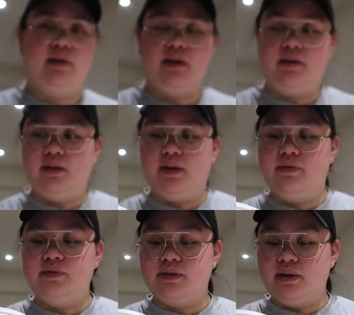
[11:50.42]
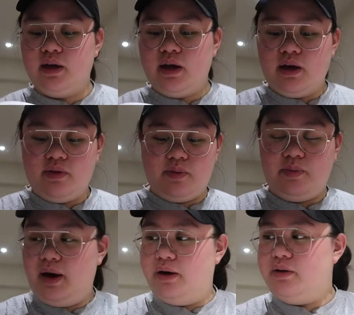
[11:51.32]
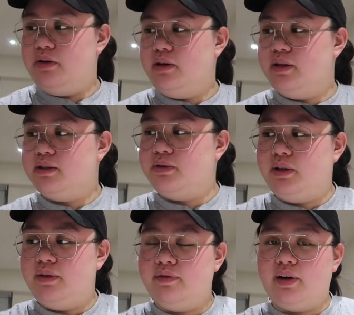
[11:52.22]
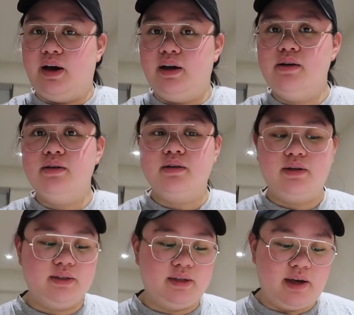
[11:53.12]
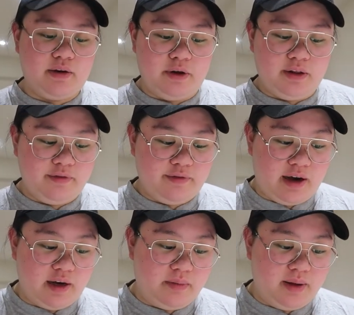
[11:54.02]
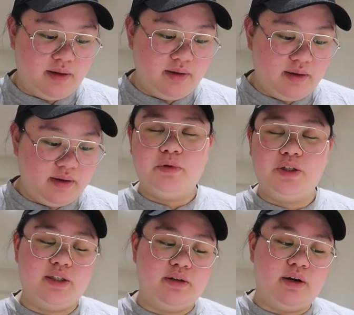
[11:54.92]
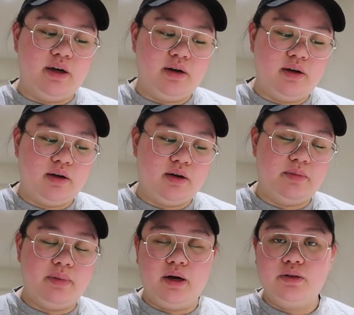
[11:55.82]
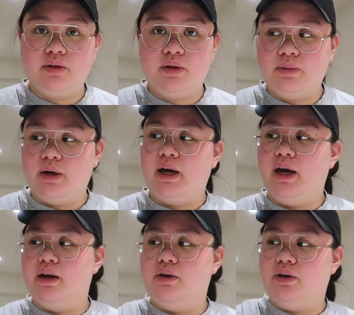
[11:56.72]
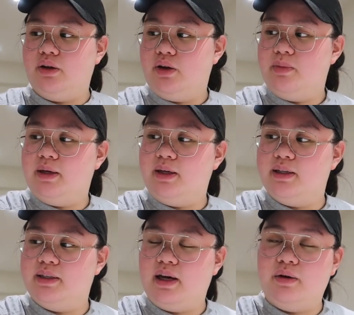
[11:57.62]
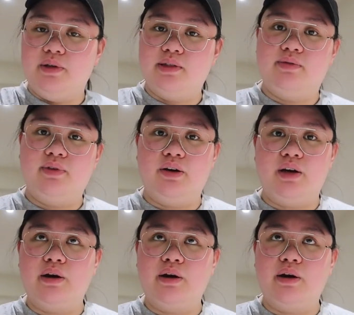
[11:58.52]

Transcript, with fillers: anything left. The powder is really fine. It's like really fine milled, which is great compared to the one I had earlier because that was very